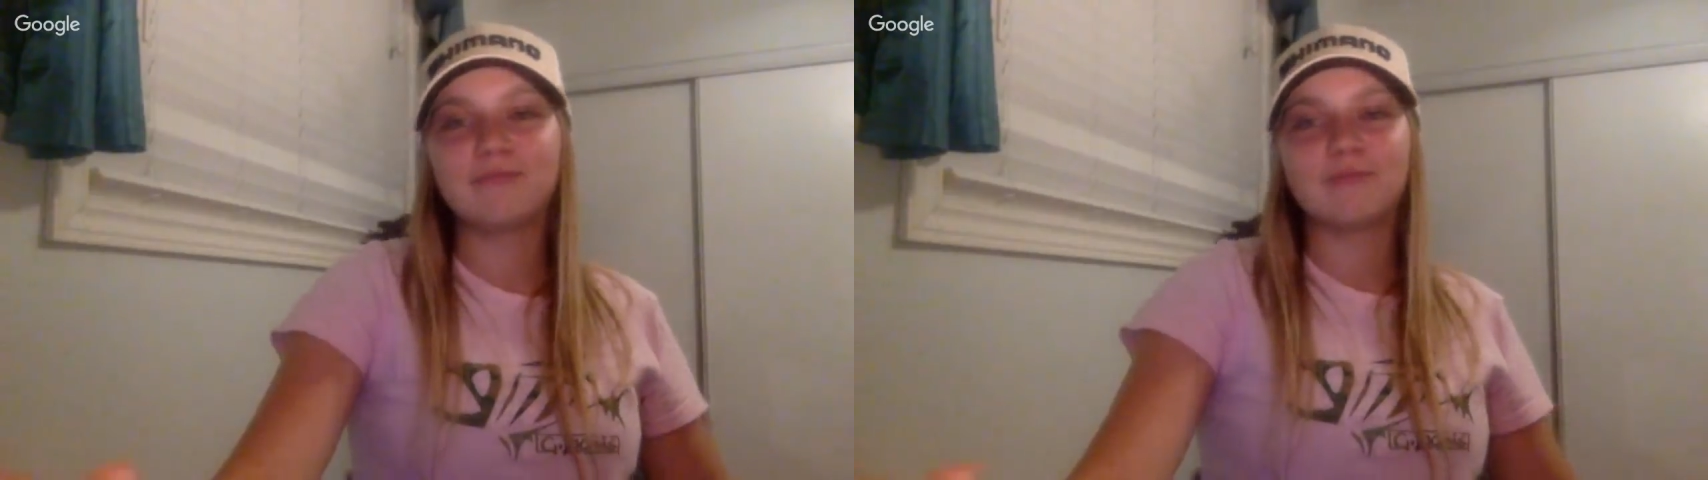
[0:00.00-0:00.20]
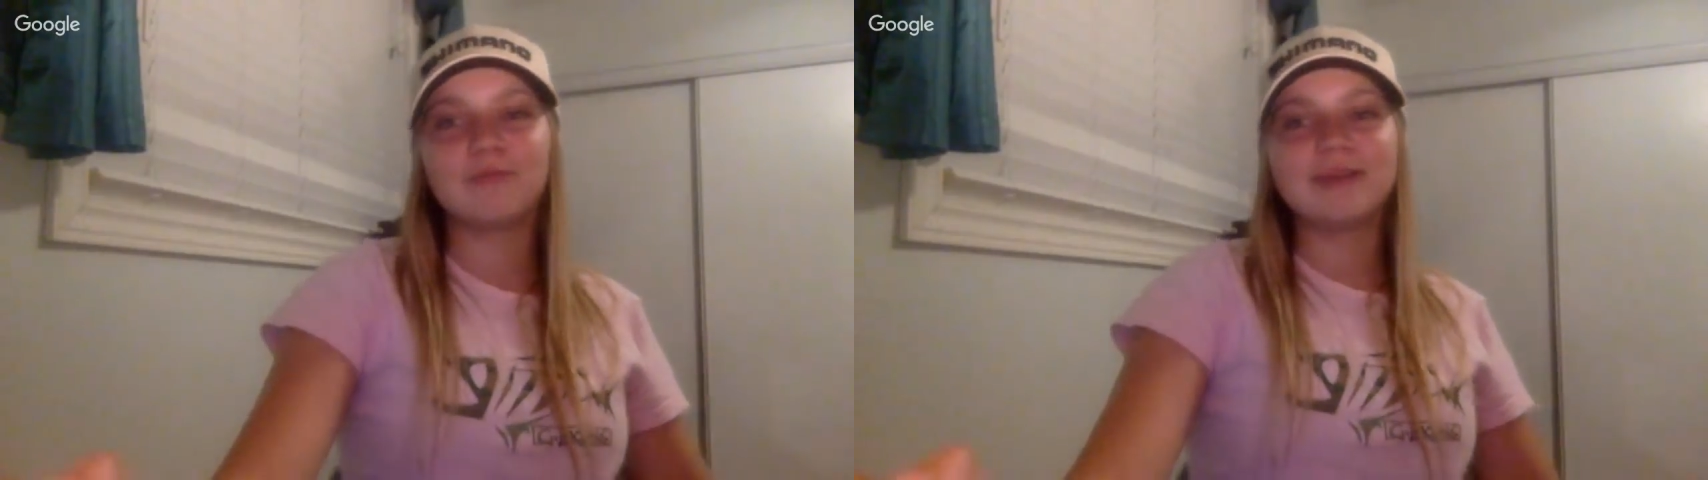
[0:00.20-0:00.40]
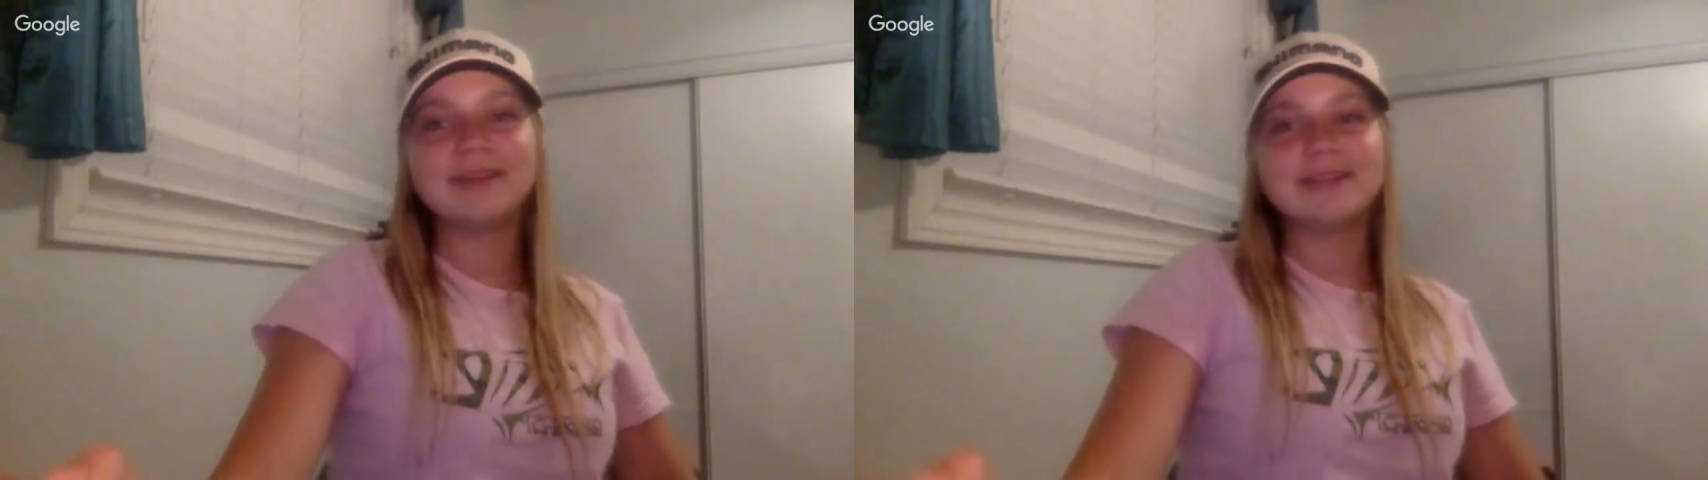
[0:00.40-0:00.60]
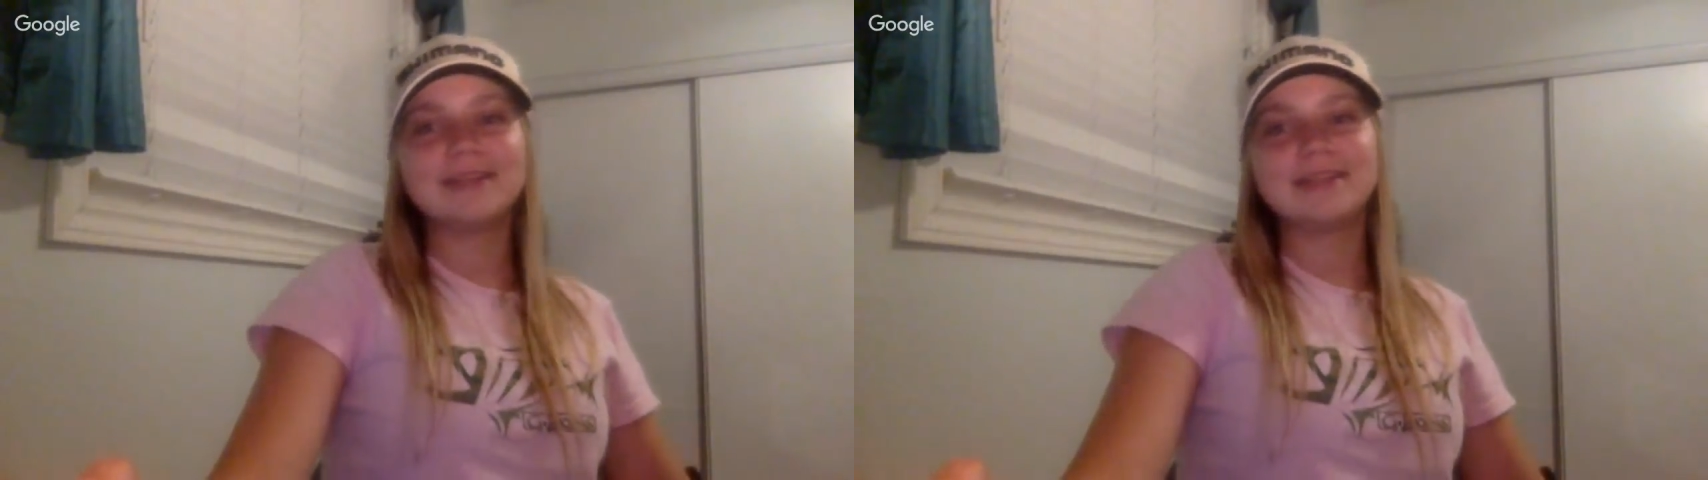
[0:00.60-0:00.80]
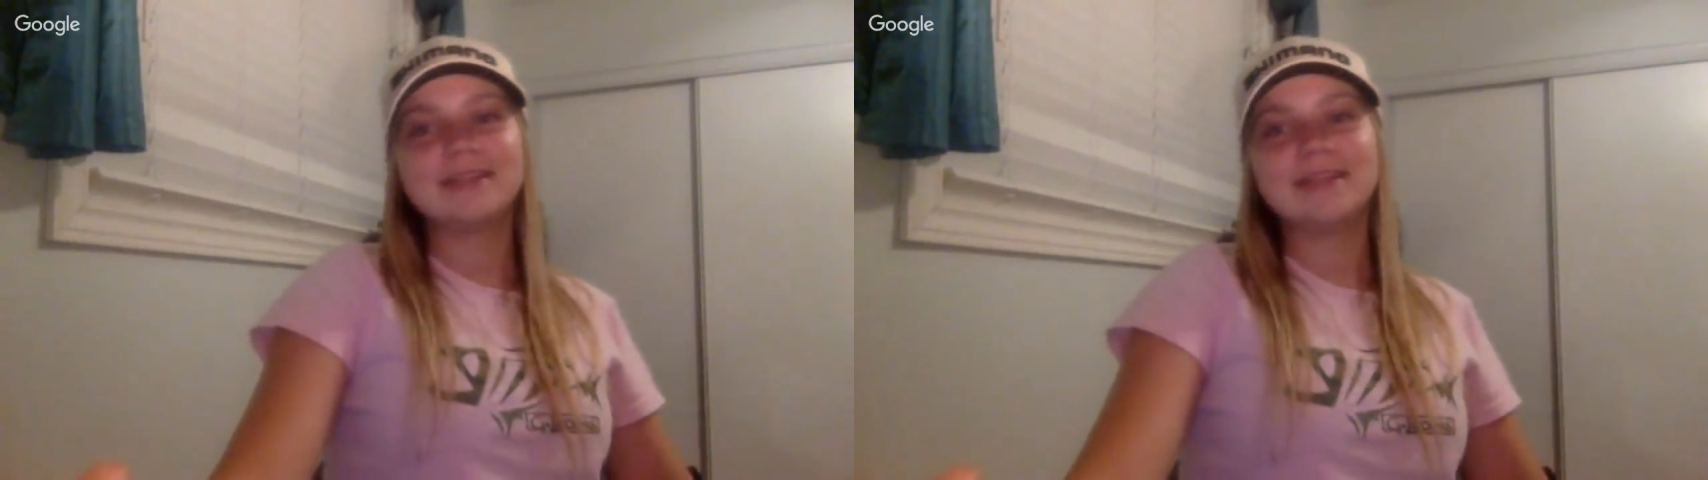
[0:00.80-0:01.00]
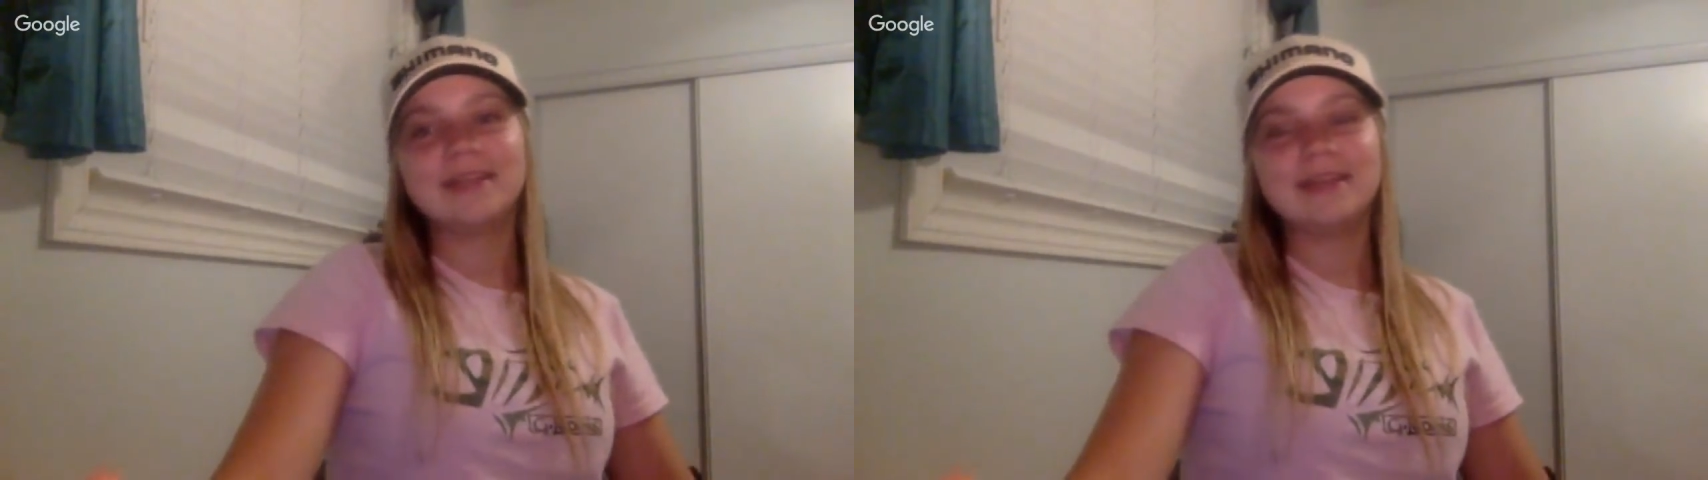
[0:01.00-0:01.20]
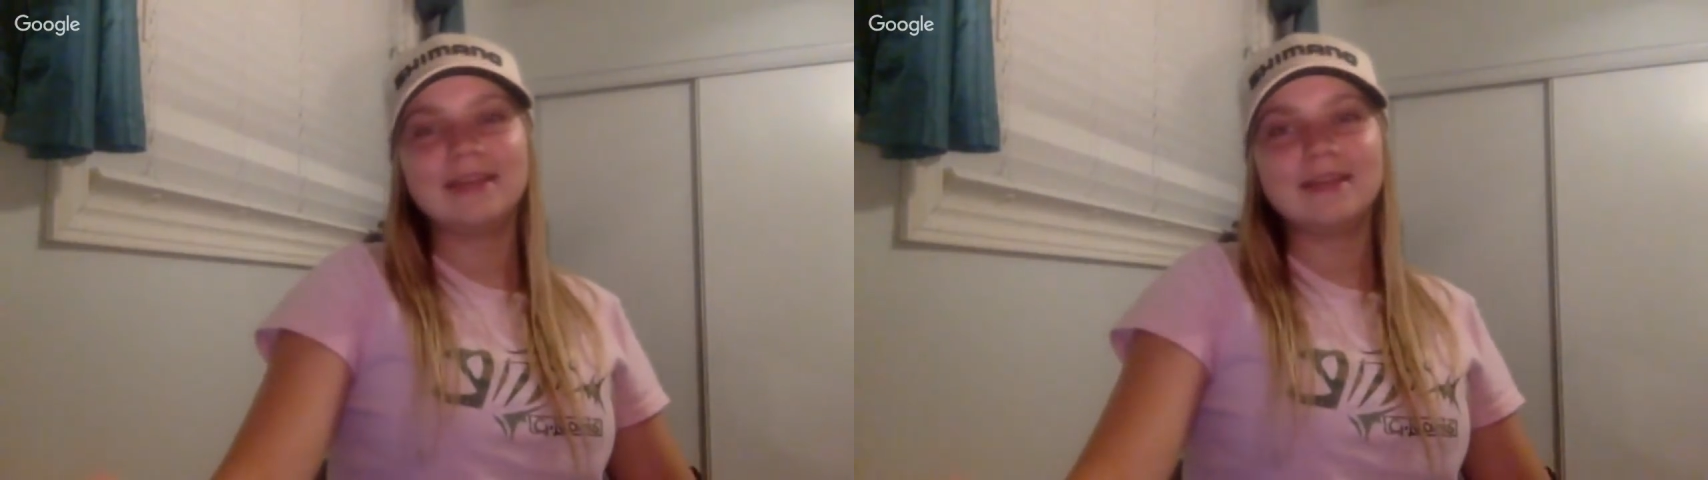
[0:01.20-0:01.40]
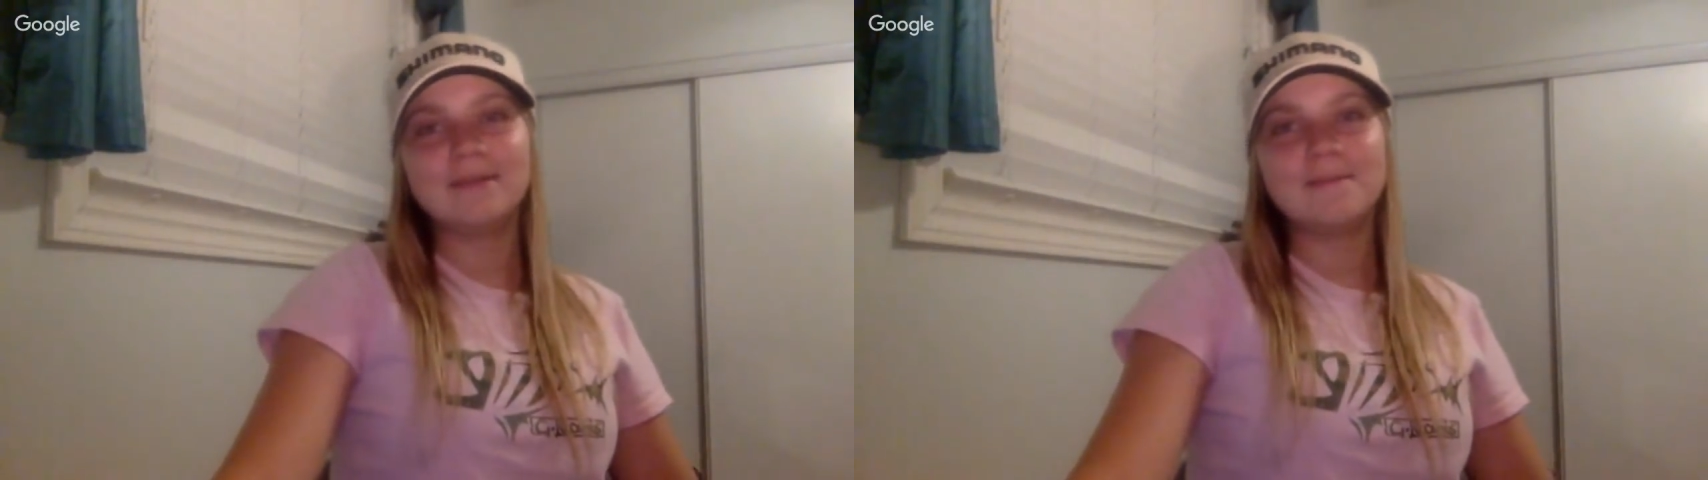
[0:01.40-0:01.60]

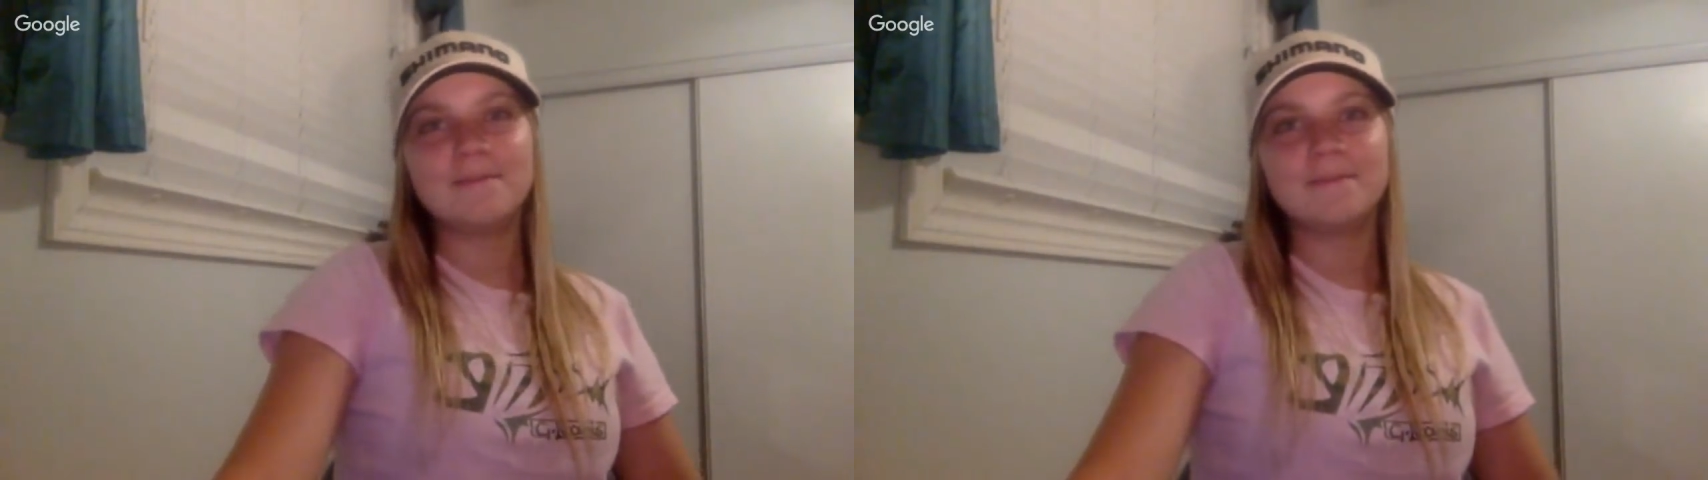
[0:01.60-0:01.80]
pretty.